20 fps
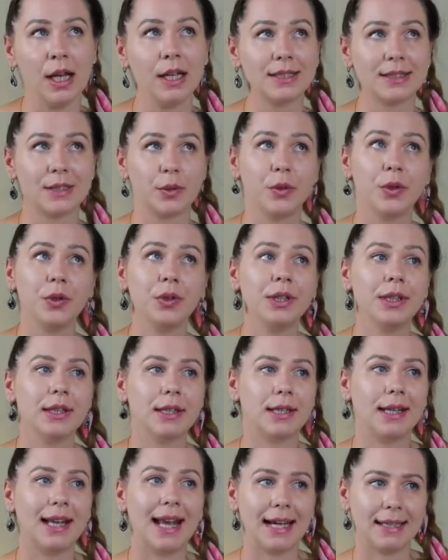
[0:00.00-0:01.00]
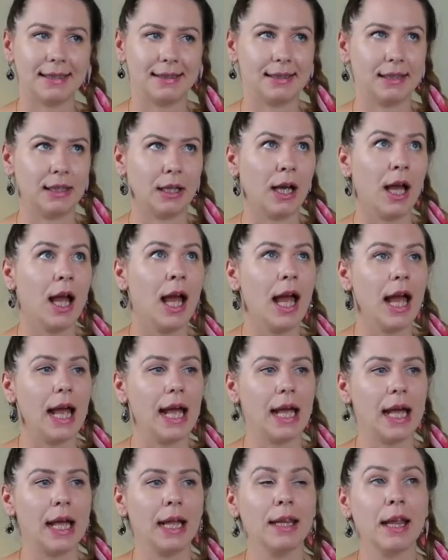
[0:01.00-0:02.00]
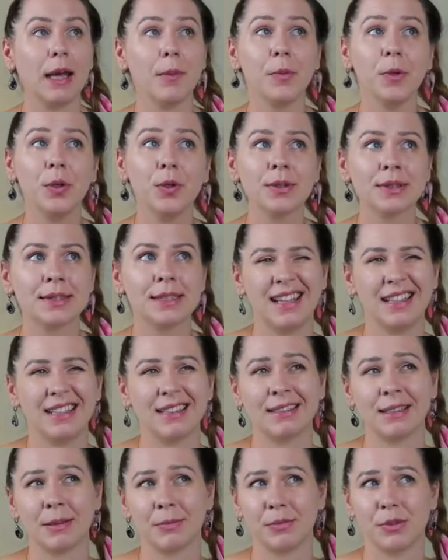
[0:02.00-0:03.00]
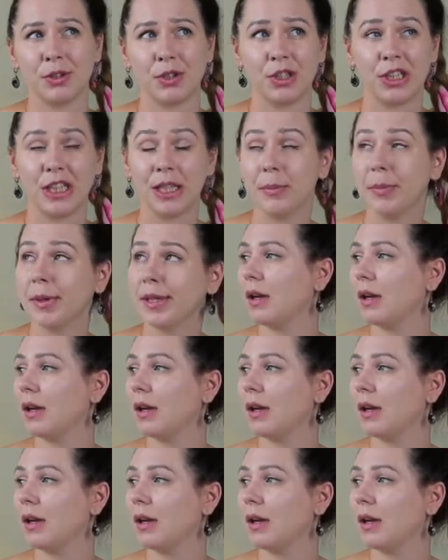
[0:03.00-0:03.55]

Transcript: So you need lighting, and I'm using like some cheap